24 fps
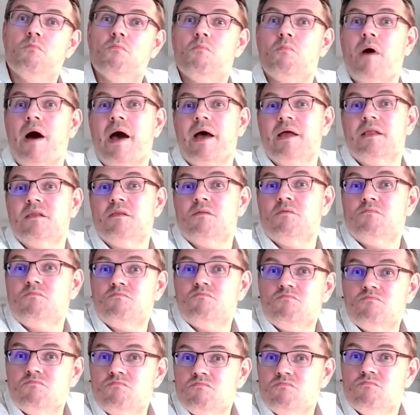might
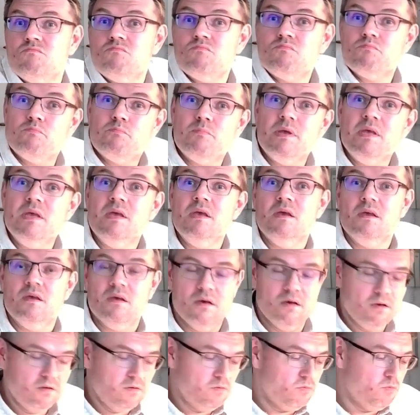be.
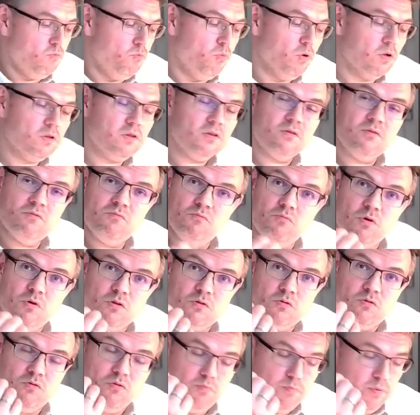
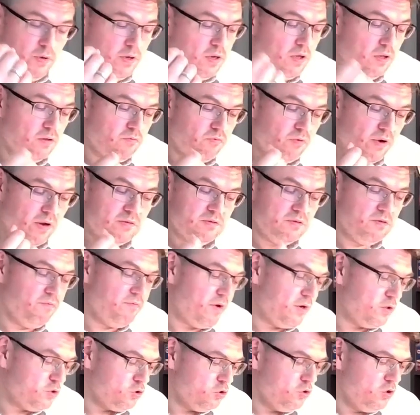What typical transfer
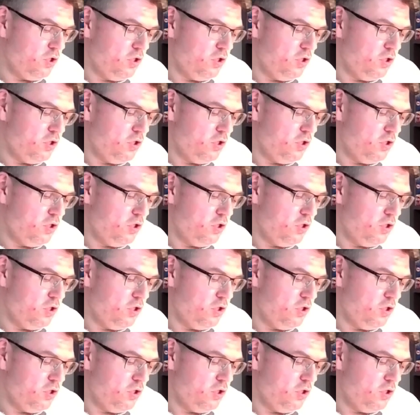function.